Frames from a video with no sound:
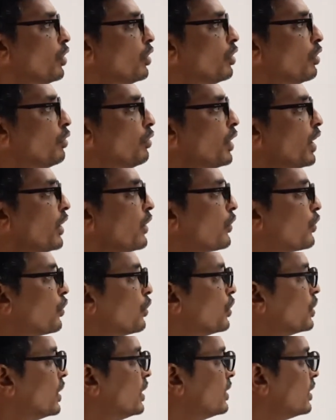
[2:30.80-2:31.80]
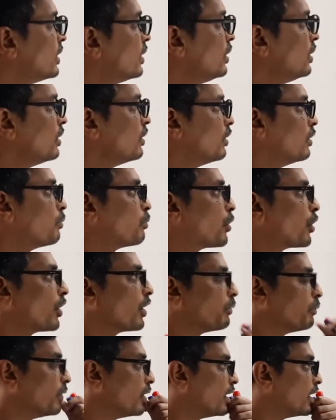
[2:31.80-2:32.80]
Okay, so these are the
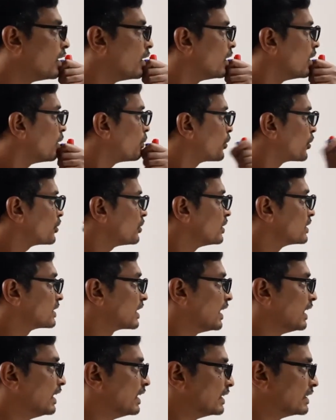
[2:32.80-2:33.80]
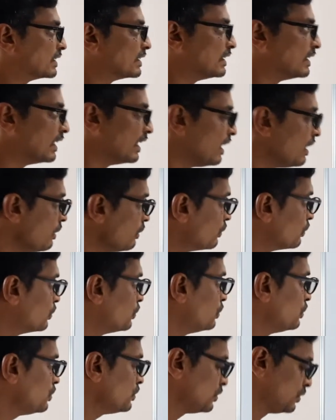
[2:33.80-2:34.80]
product operational scalars.
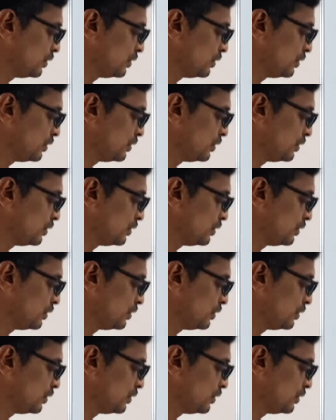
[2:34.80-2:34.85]
Now,